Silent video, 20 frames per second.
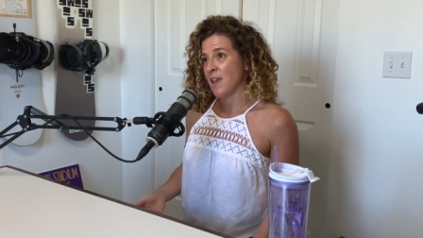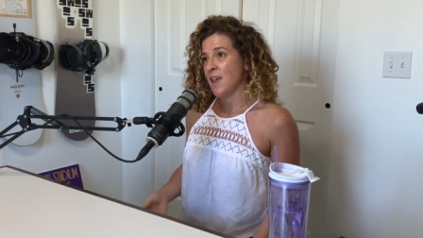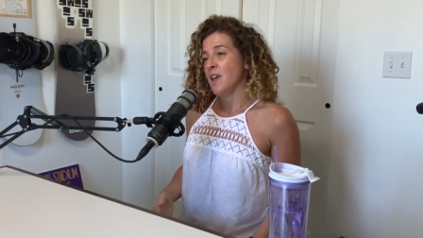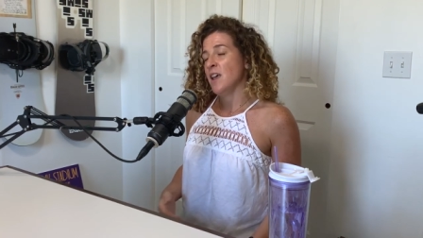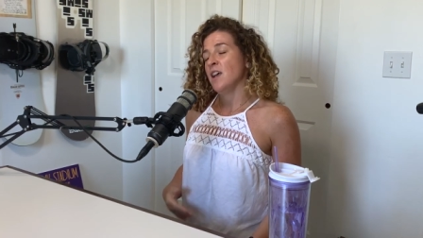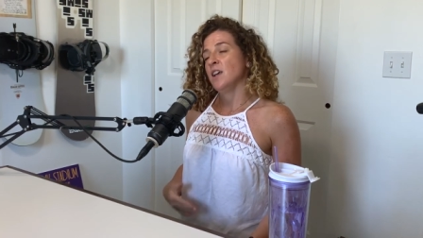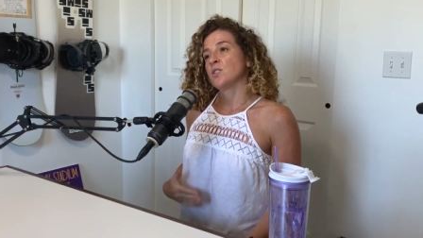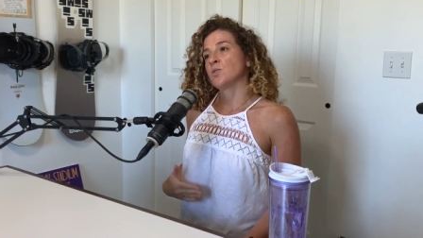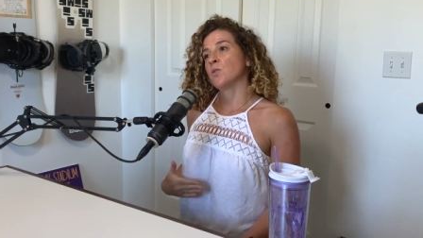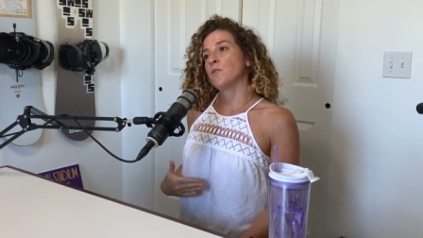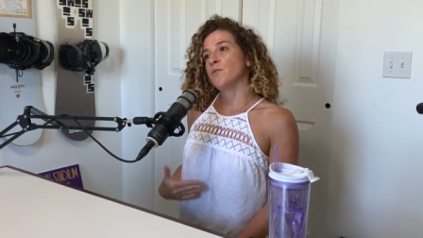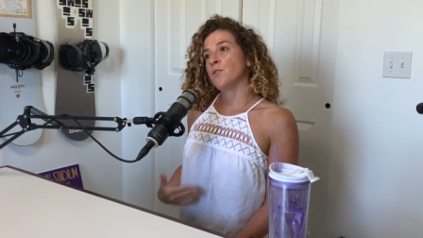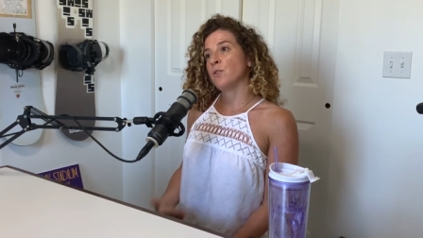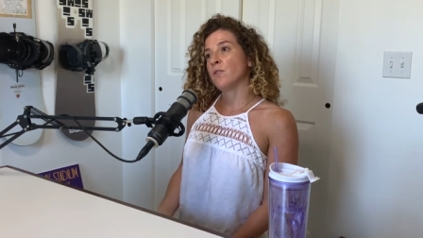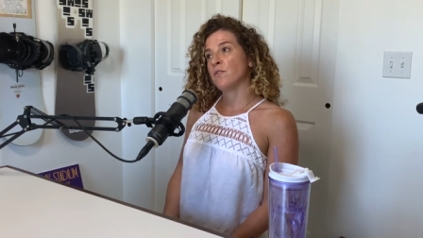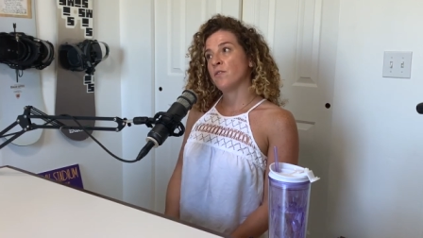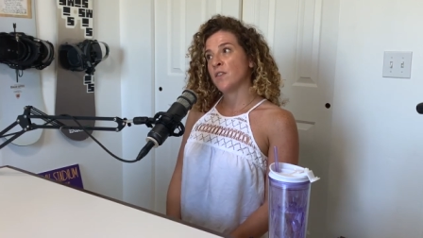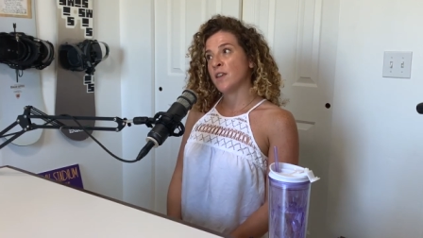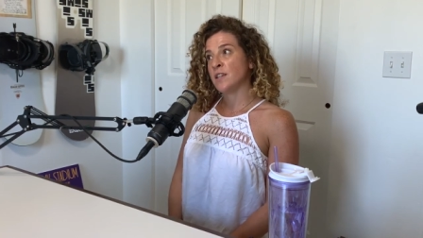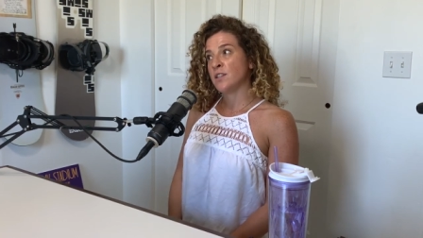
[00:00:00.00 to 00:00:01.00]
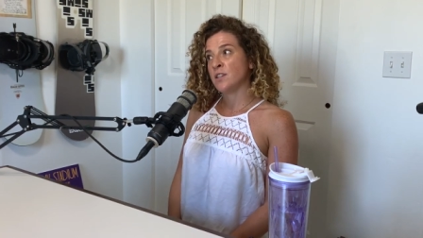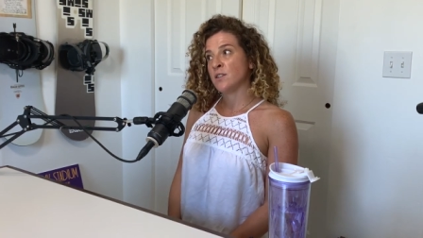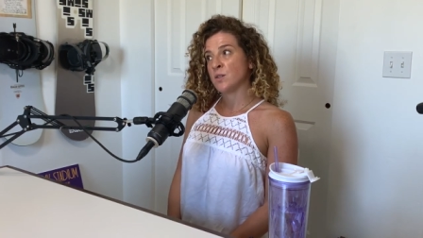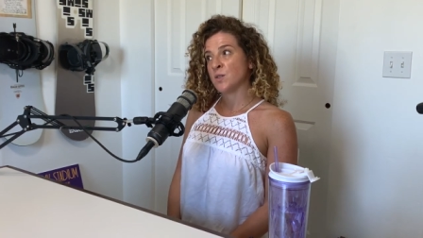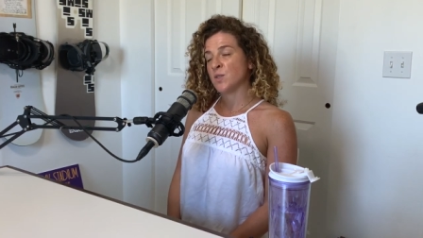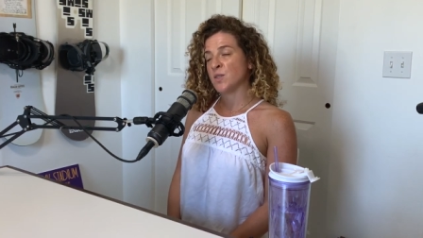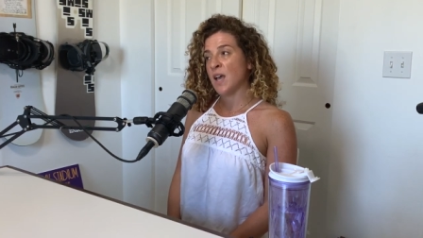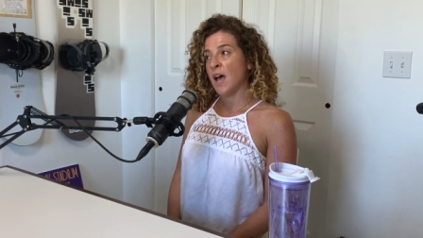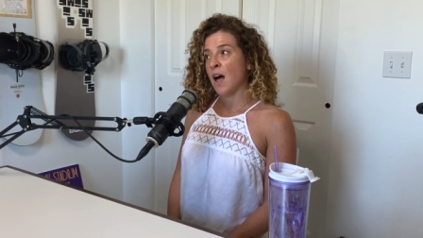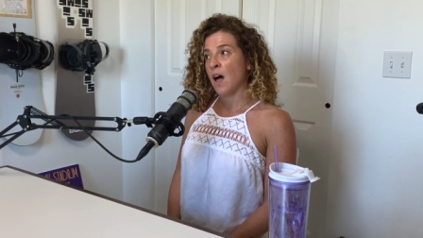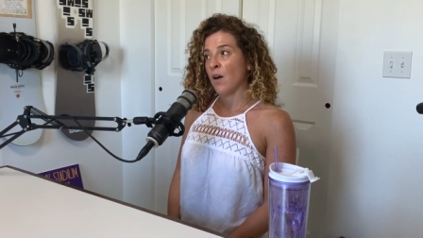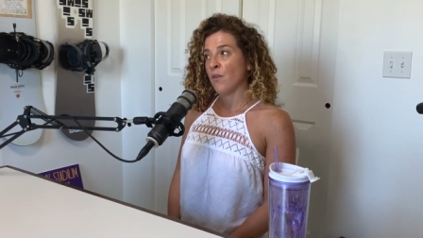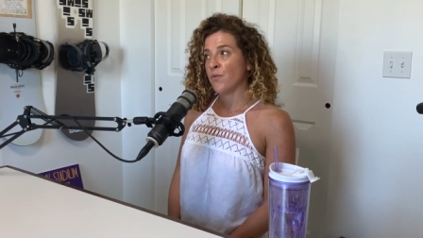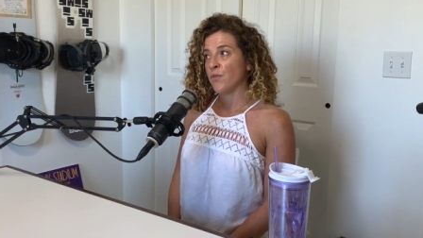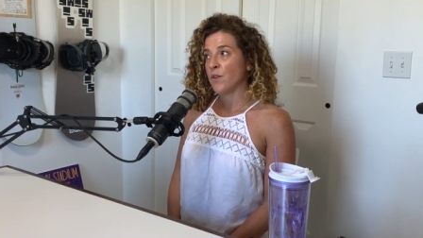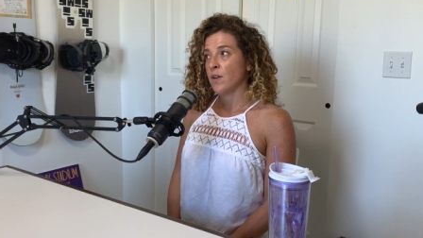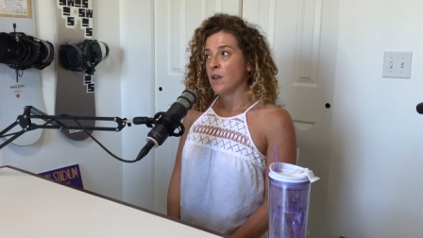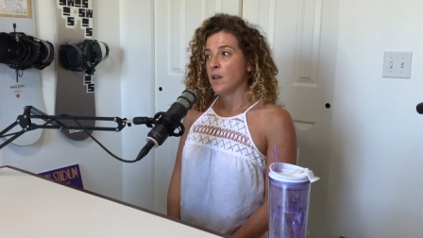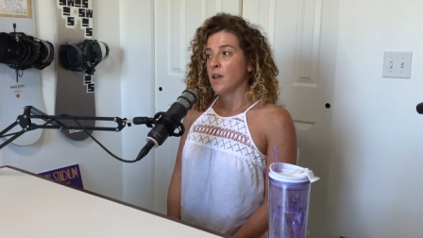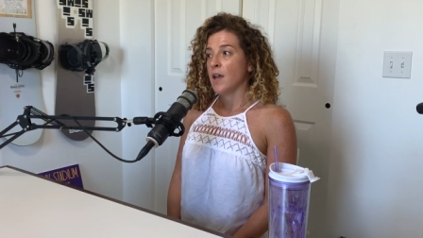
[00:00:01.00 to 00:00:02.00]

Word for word: Right. So if you can think to yourself,